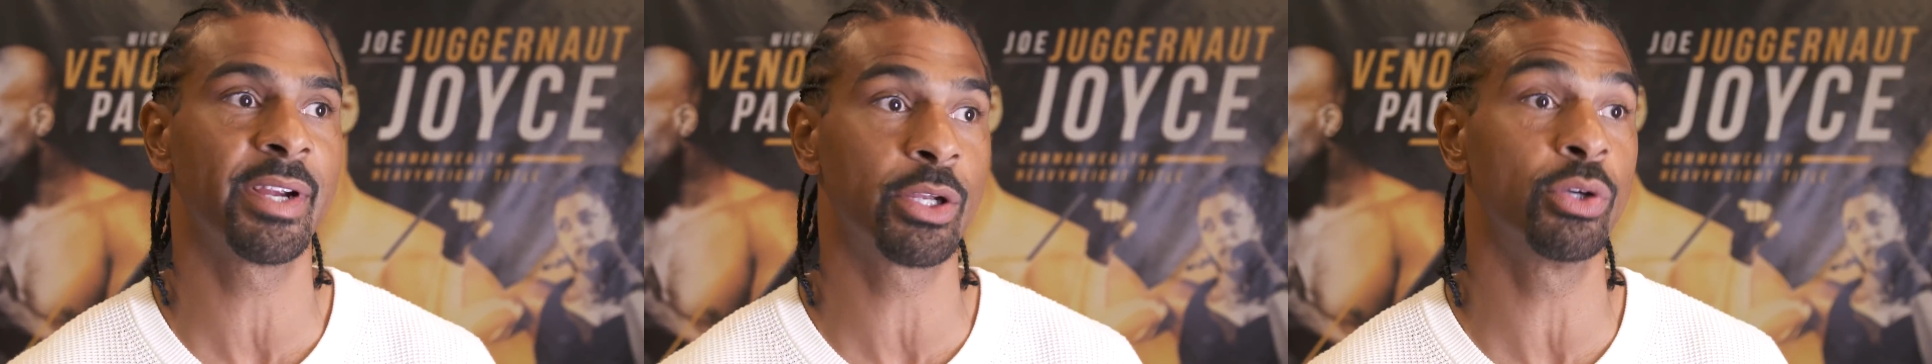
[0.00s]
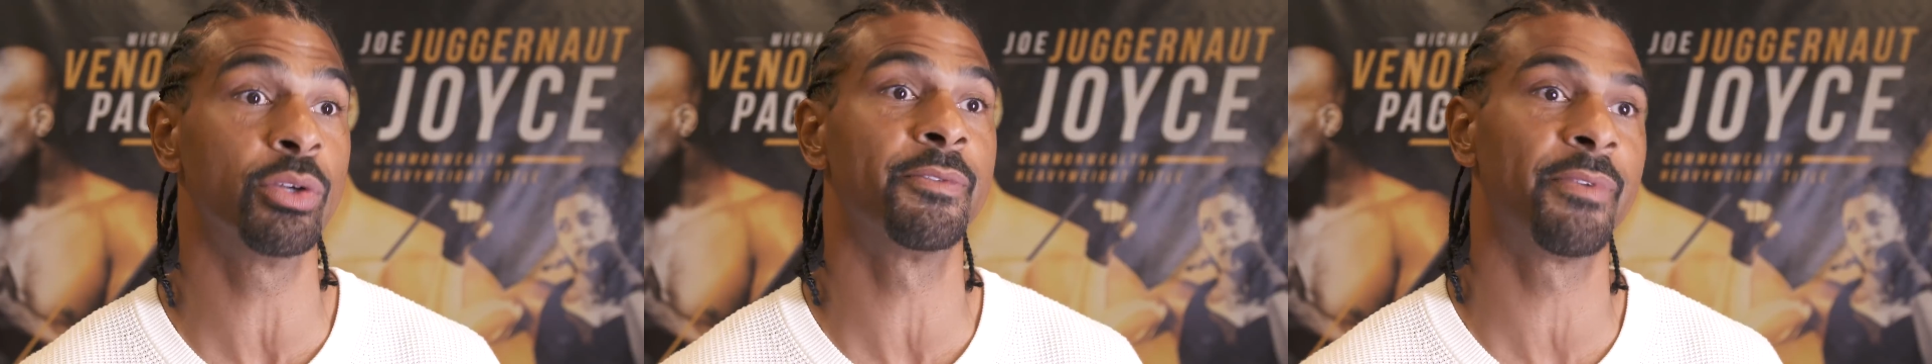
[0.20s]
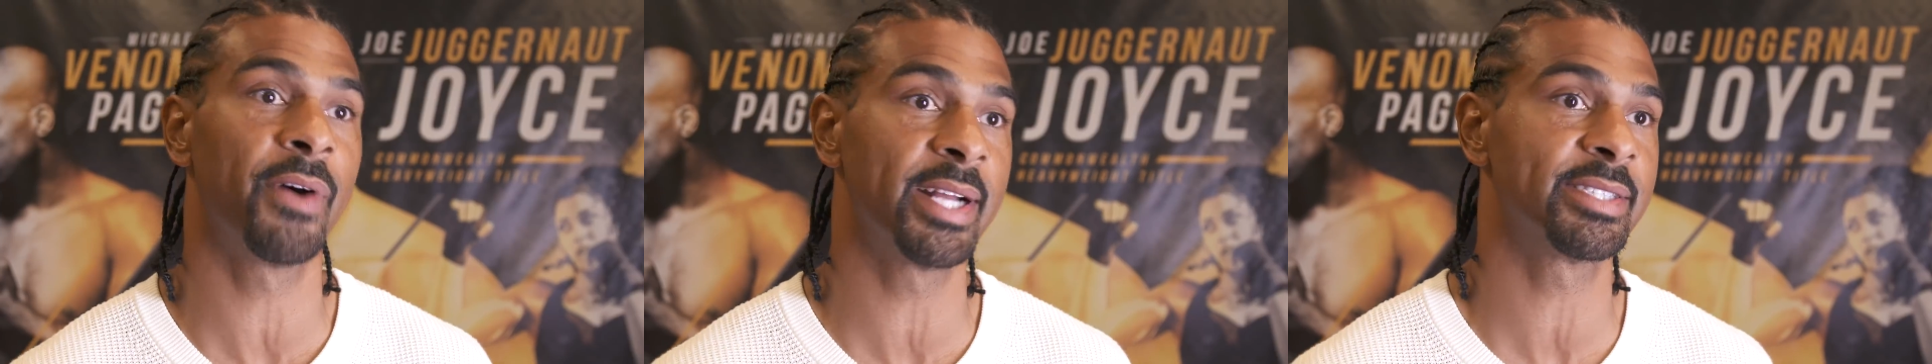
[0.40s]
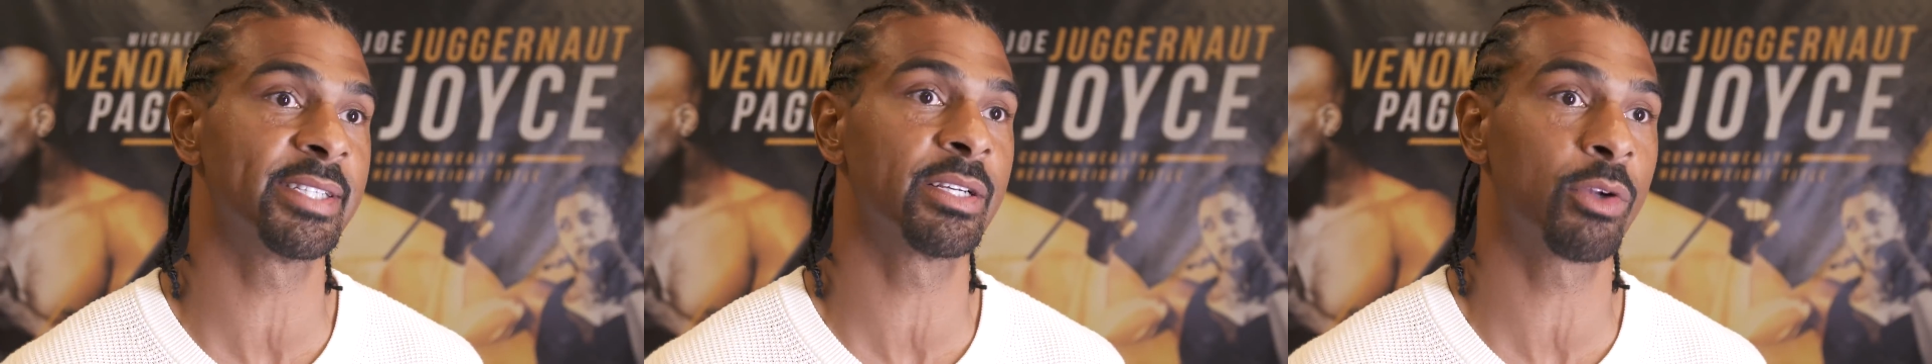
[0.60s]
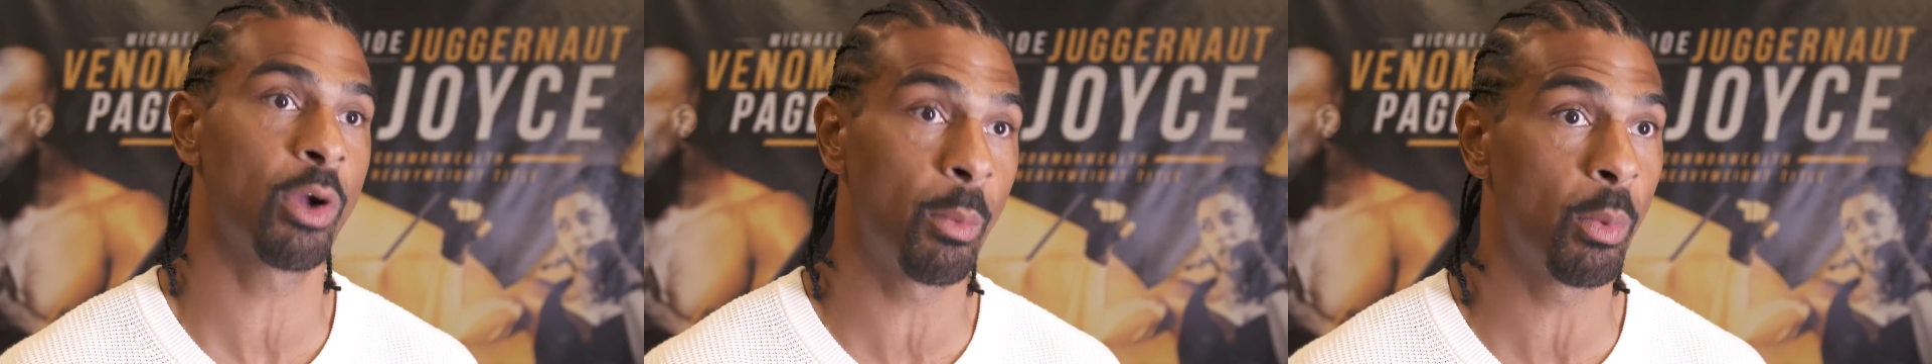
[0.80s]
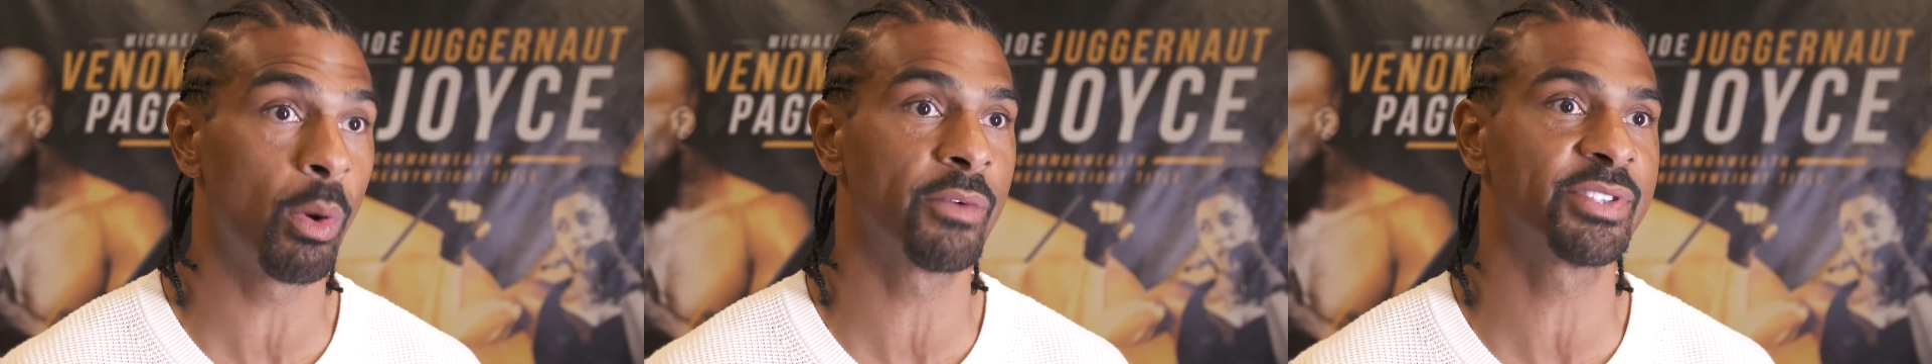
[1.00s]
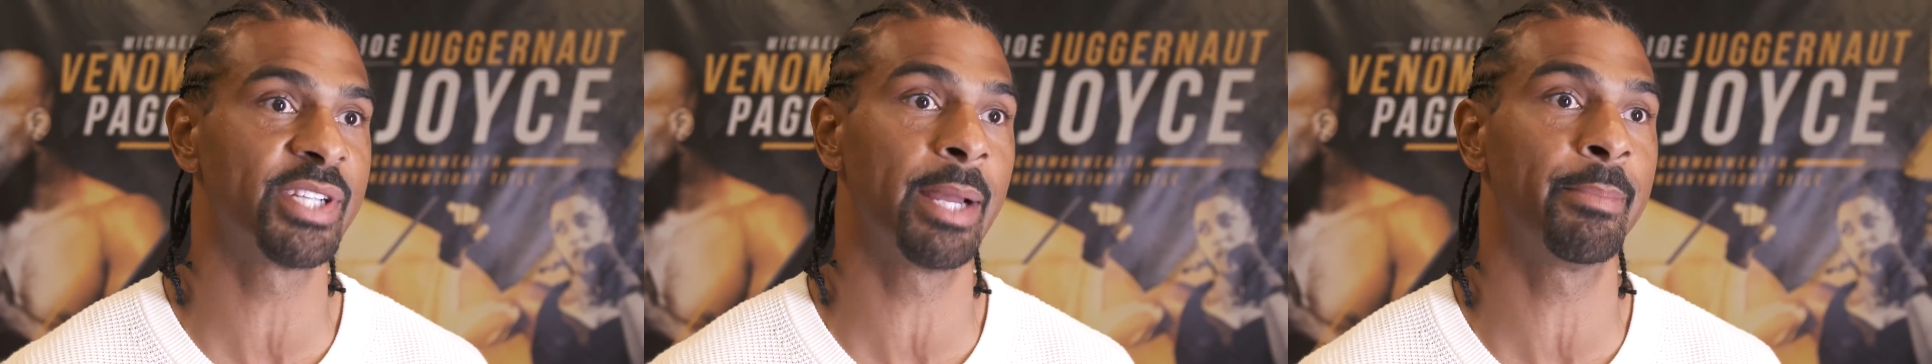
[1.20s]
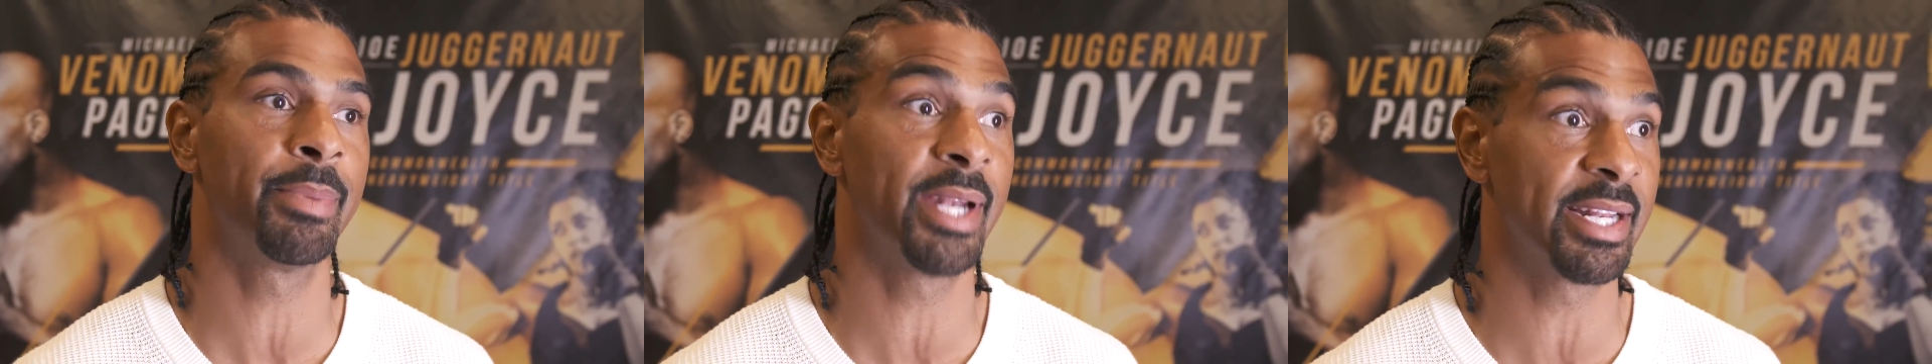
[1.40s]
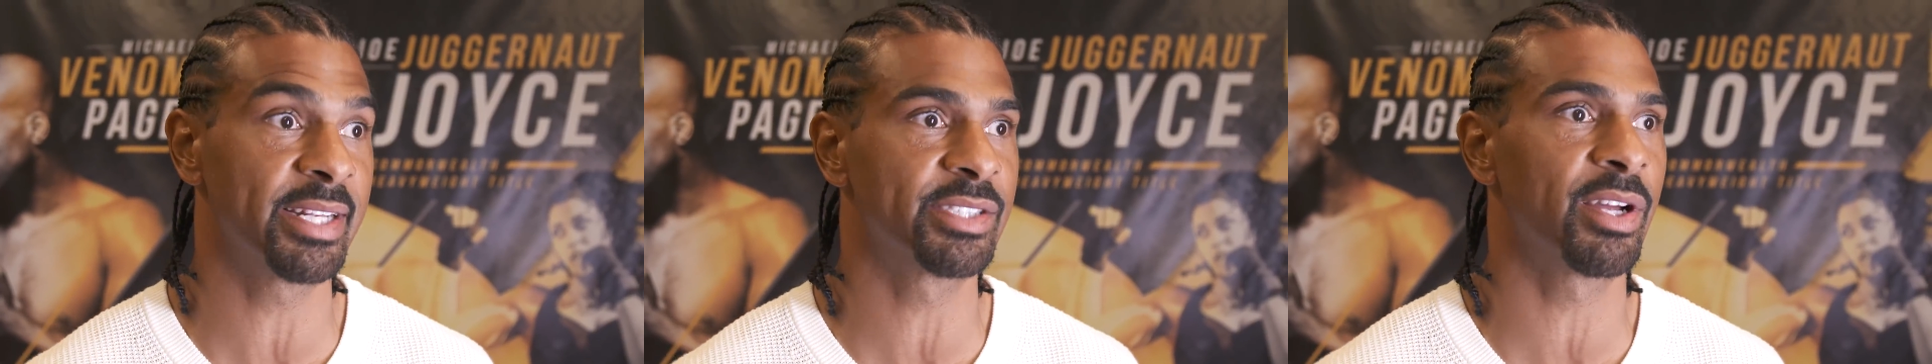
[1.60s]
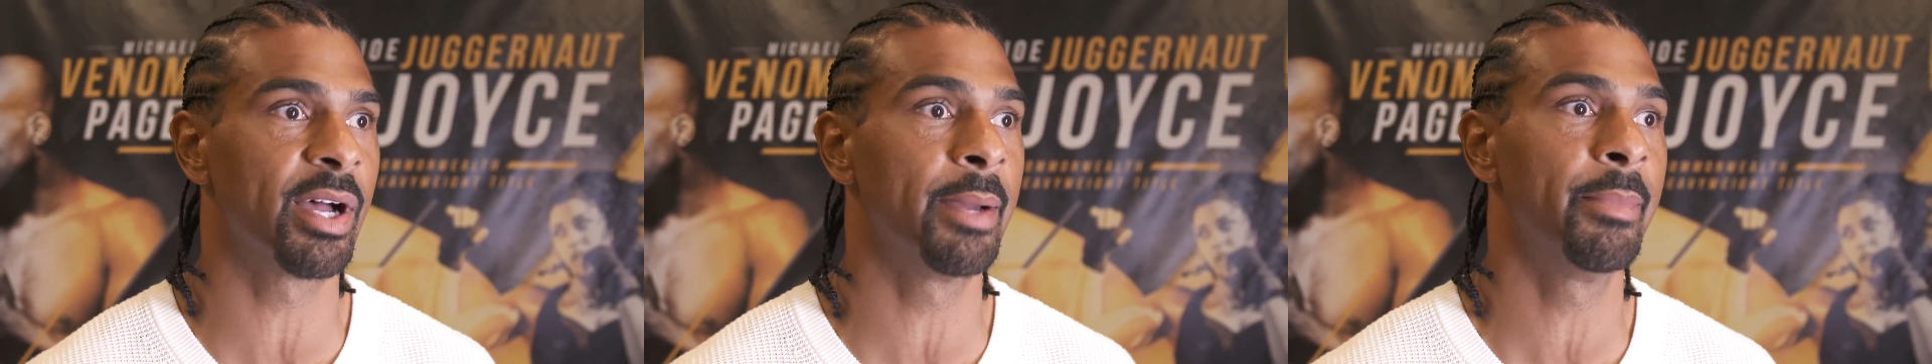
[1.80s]
good fighter, Commonwealth champion at the
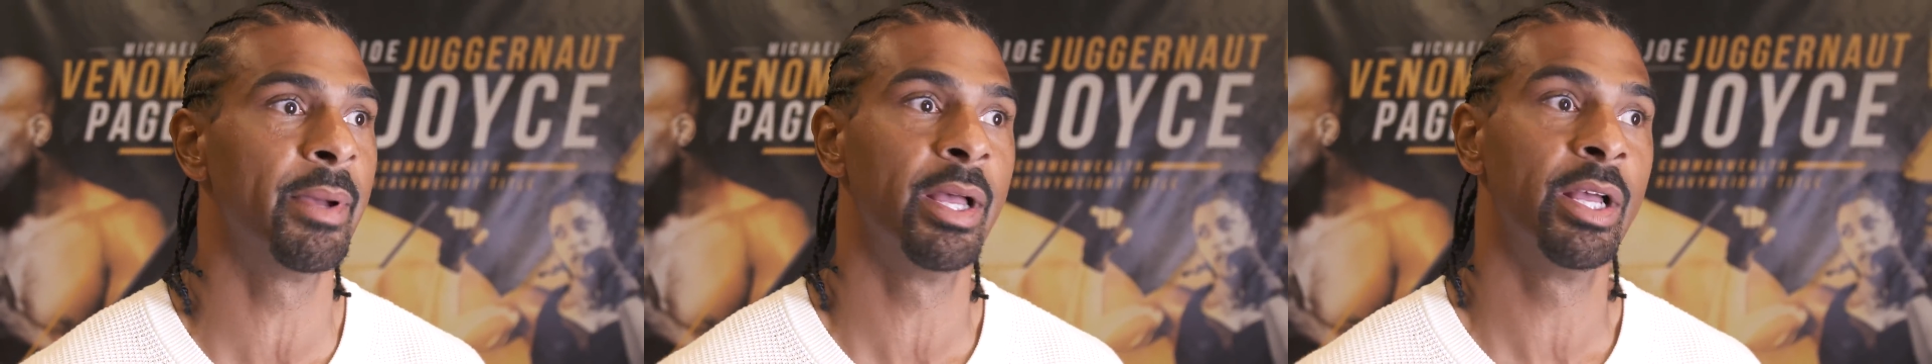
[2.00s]
time.